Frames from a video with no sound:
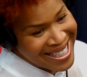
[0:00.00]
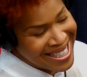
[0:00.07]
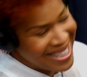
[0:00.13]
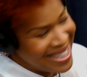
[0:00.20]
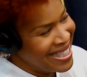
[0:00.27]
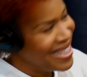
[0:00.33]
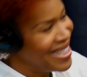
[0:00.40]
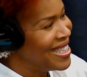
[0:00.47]

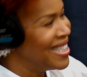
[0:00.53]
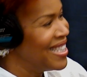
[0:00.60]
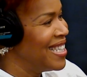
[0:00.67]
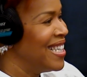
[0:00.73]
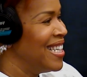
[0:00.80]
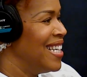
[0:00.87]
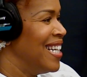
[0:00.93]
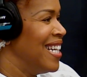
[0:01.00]

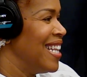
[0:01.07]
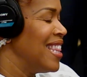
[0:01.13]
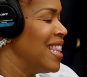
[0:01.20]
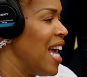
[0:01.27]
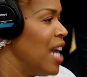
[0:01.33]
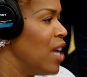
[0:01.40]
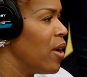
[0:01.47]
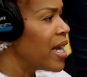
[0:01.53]
Congratulations. You. Thank
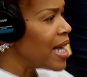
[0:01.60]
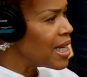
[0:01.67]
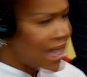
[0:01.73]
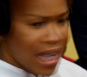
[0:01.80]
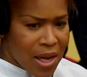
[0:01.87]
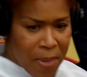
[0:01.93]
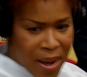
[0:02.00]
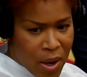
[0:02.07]
yeah, you. God can I
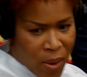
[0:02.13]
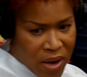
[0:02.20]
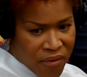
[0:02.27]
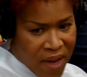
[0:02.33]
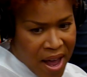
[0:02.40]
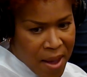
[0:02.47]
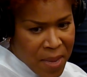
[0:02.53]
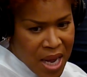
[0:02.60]
tell everybody where to
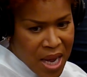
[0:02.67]
find me?